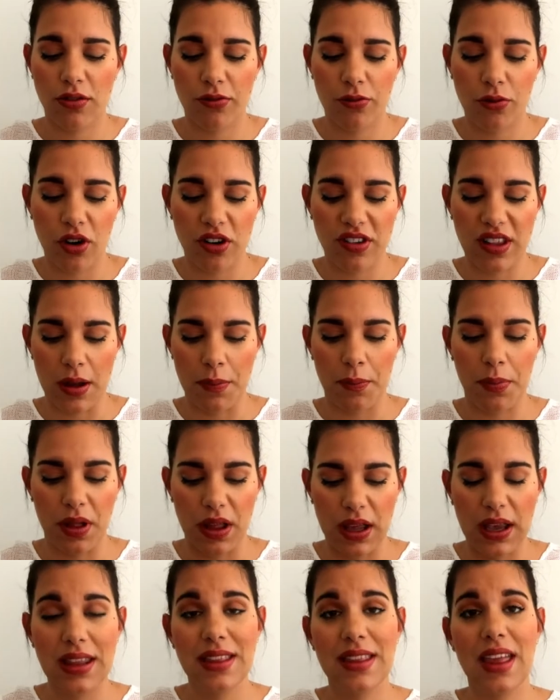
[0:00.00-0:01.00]
for
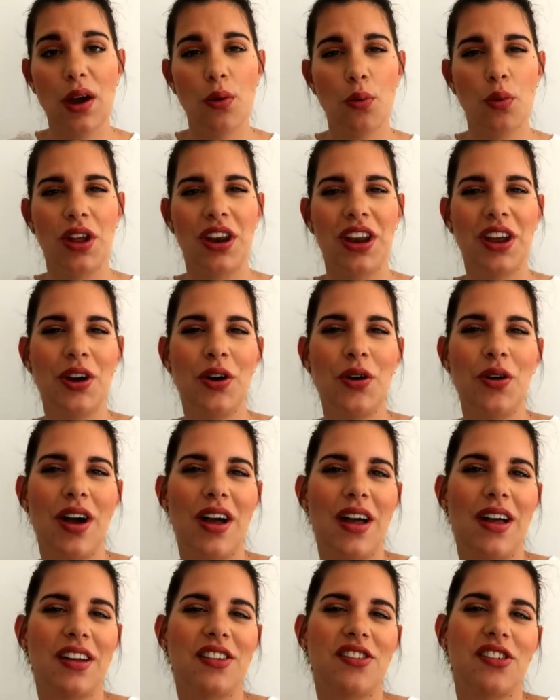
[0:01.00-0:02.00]
example in that
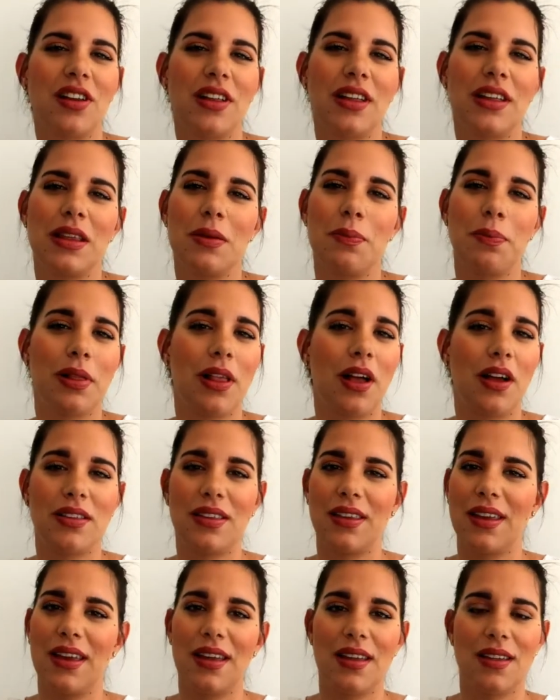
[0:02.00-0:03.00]
video actually the
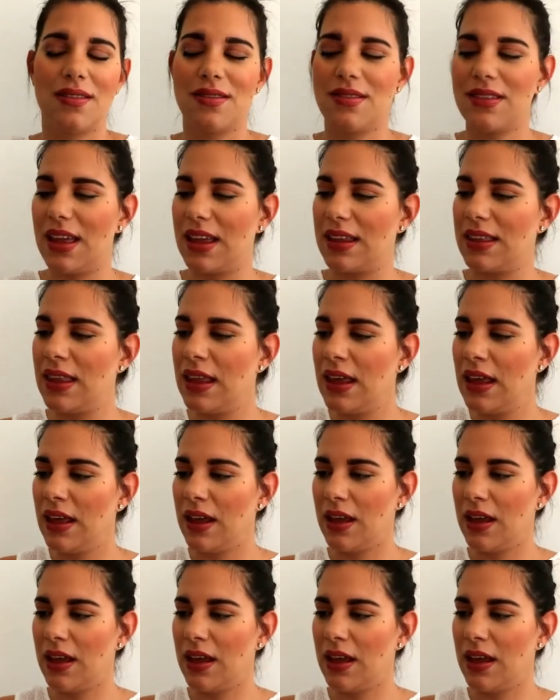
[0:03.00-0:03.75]
plot is that